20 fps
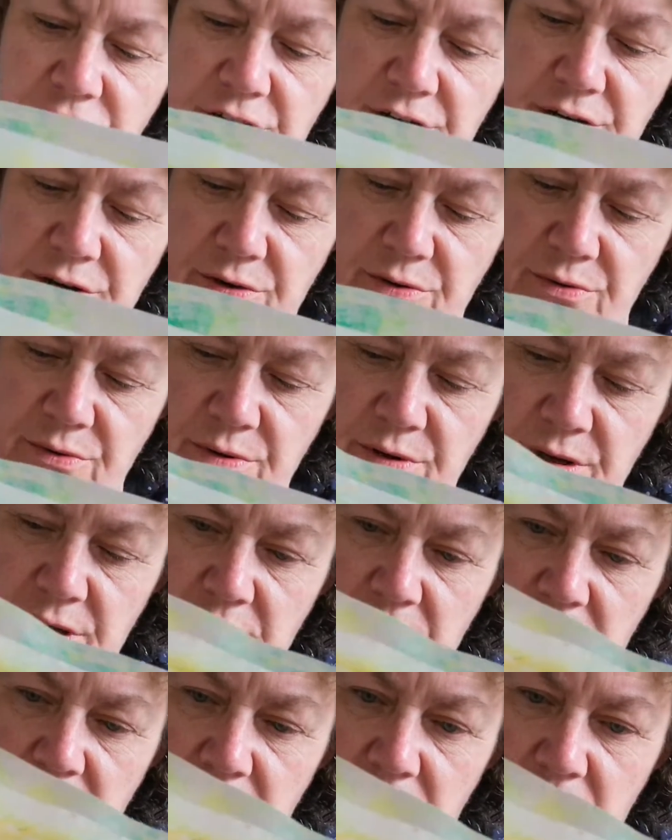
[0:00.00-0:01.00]
journal.
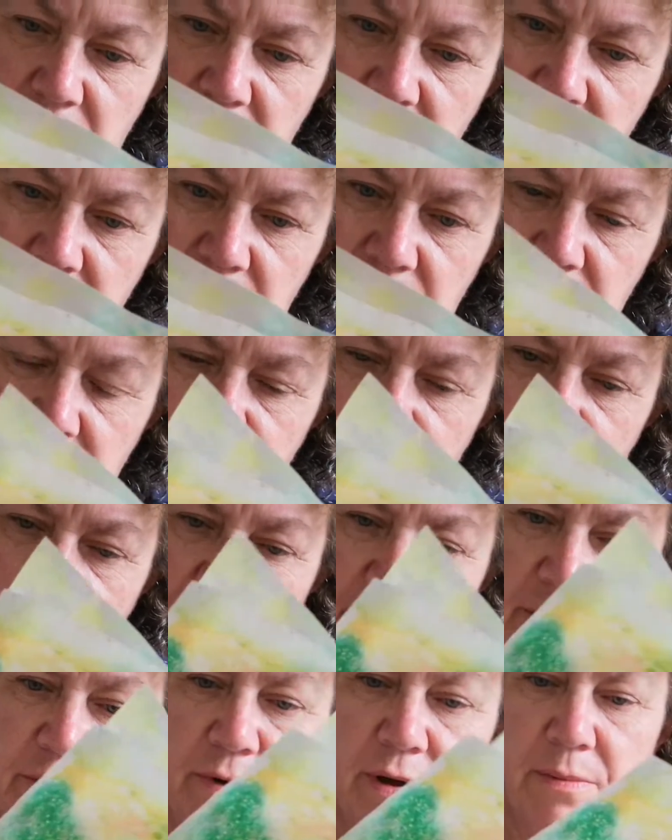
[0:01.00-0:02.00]
But
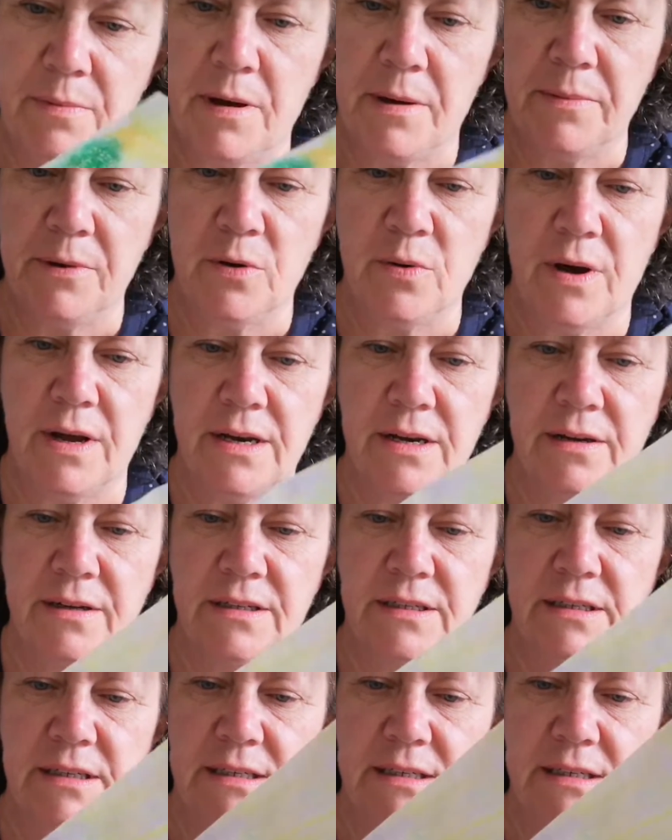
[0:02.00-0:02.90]
I thought it might be quite nice